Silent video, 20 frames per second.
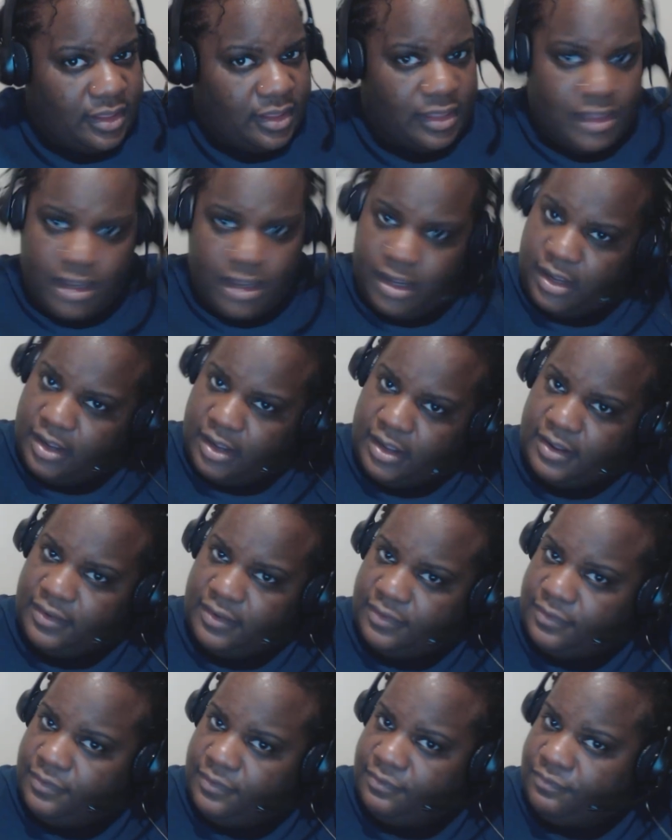
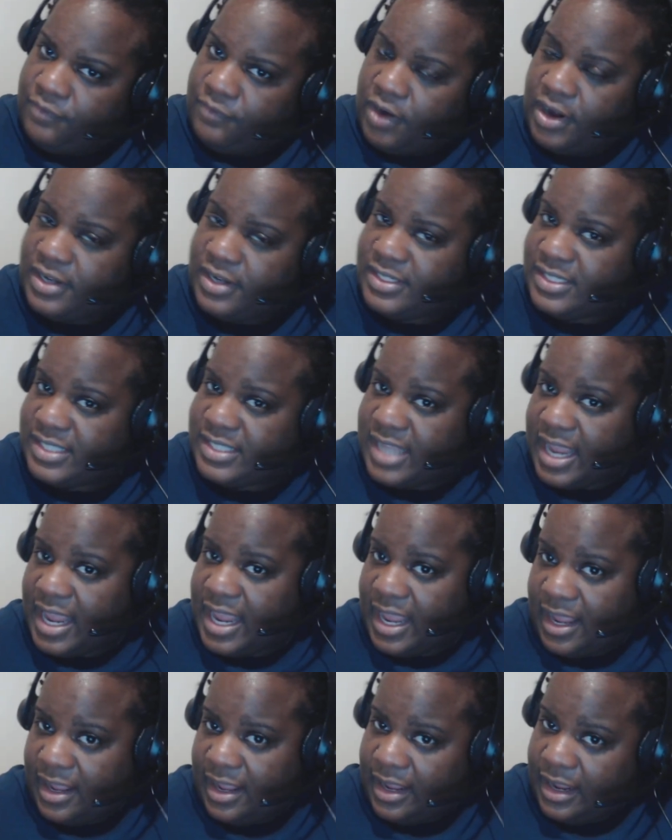the first
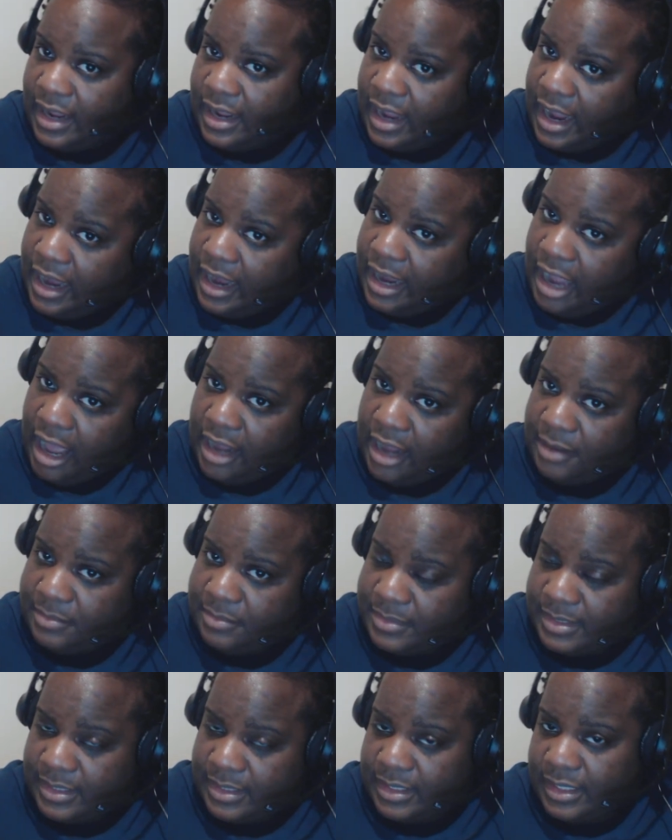day I got
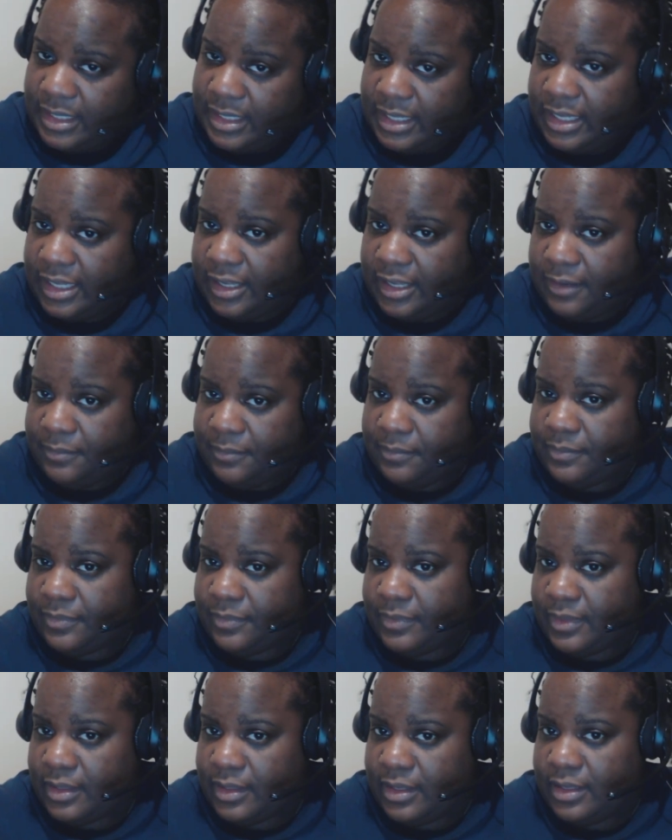them in
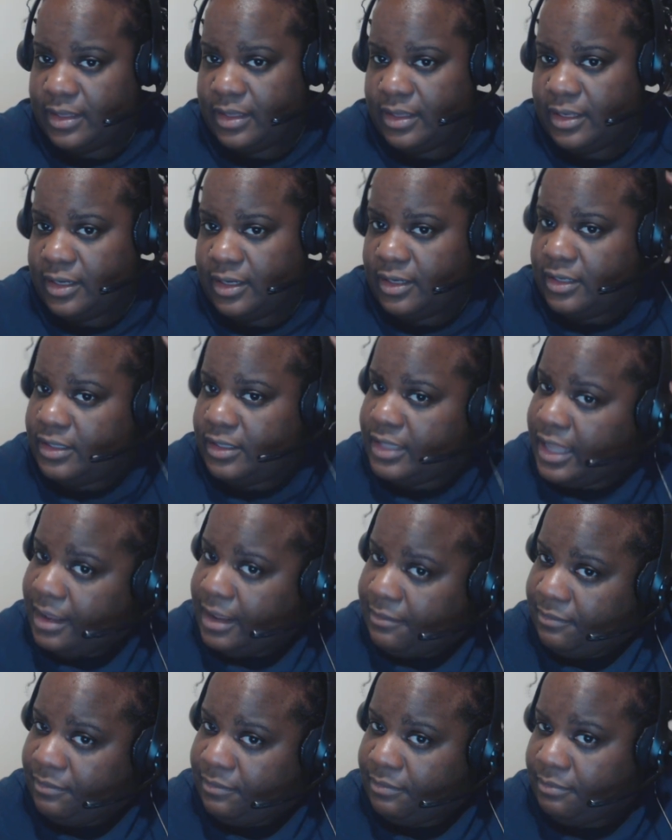
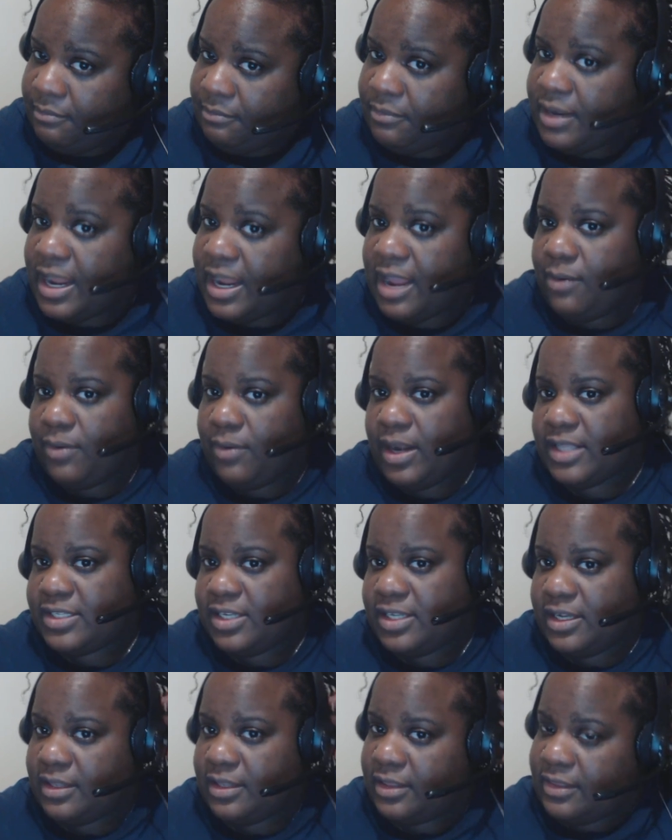that day when I
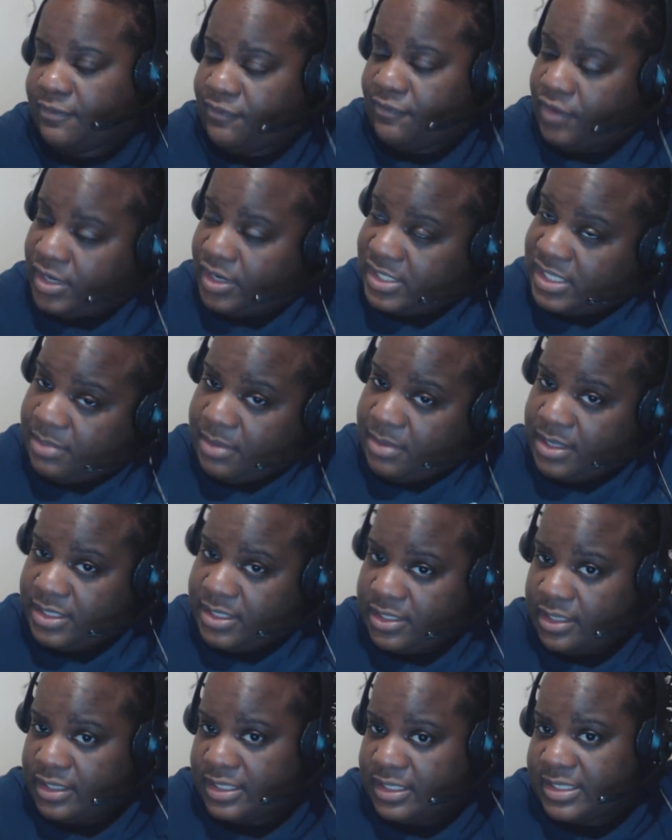took the first time
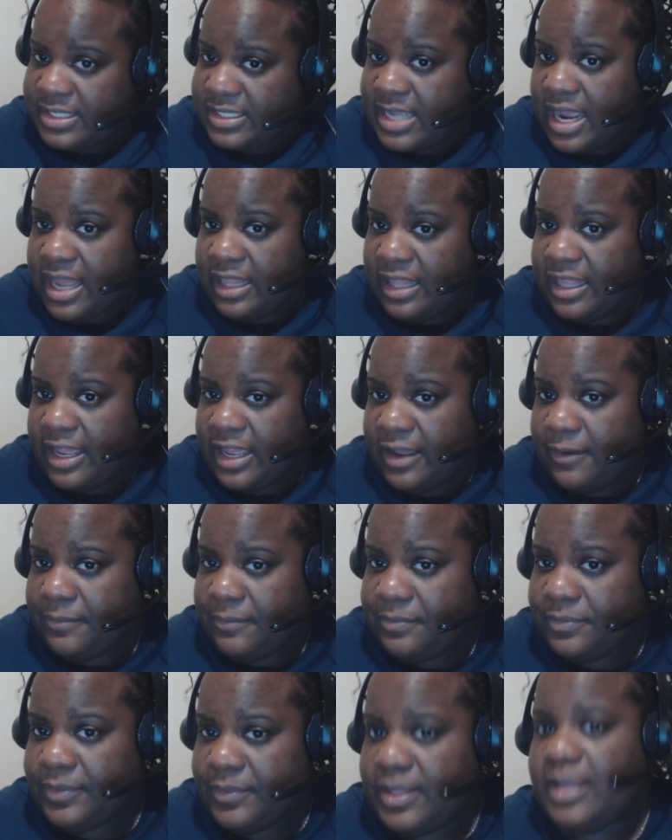I took the style
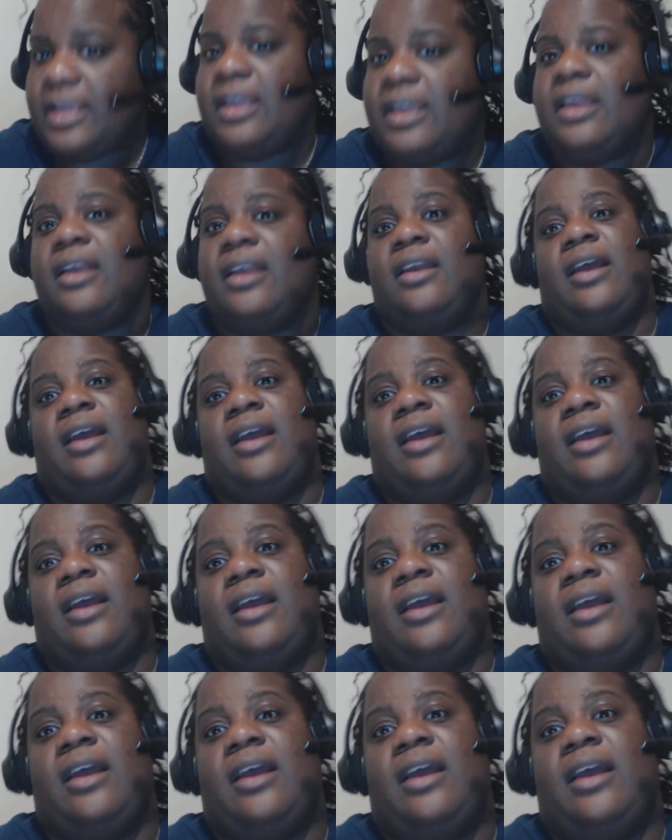out. I
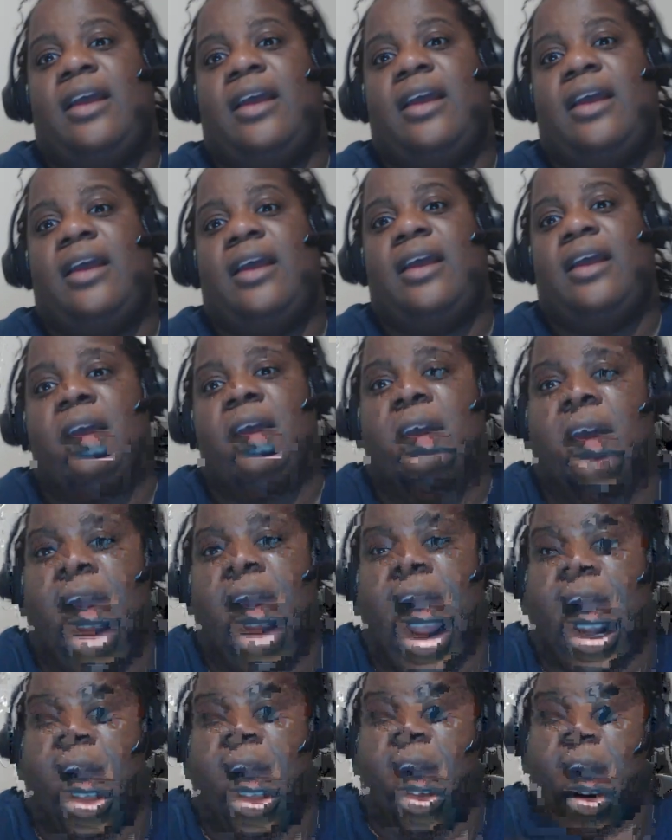had a halo
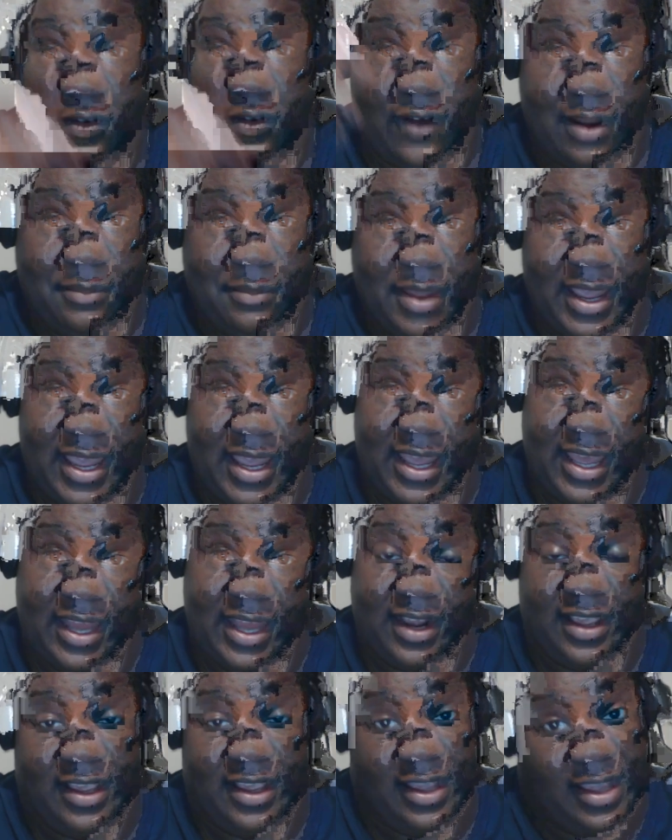braid going around my
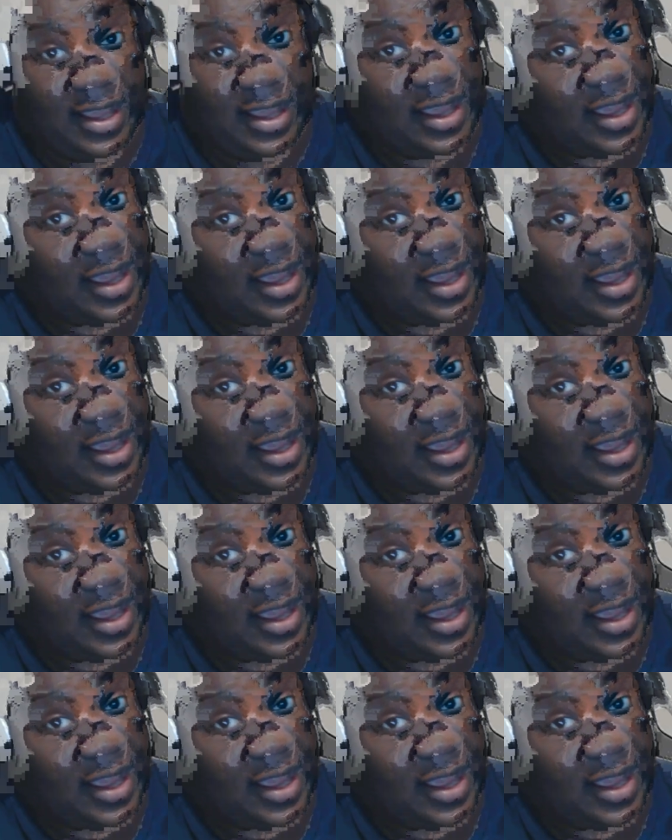head,